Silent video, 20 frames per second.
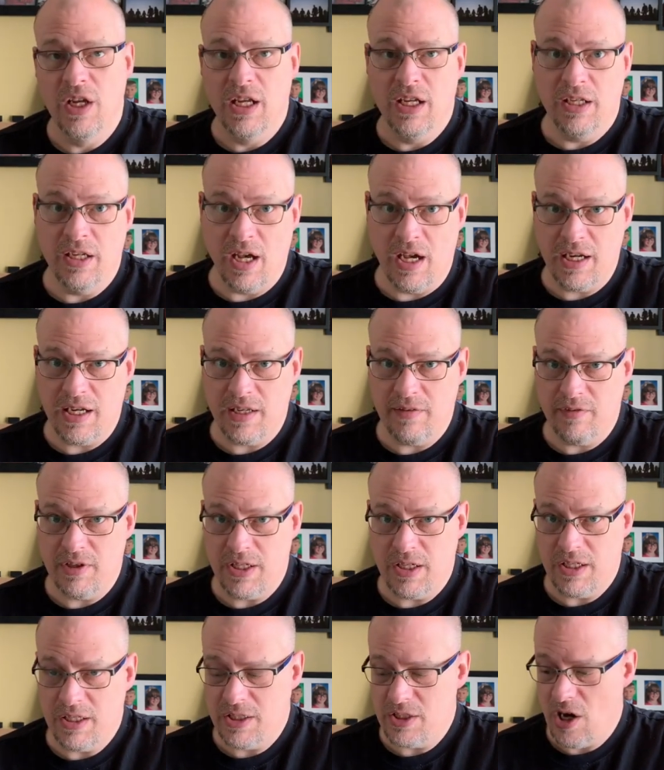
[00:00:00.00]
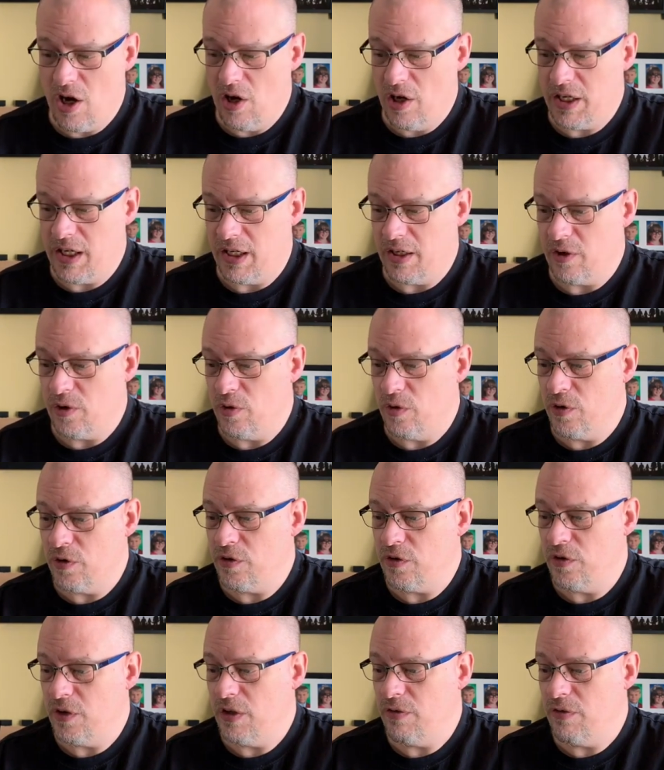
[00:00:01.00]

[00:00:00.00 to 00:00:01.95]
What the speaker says: not even a talking horse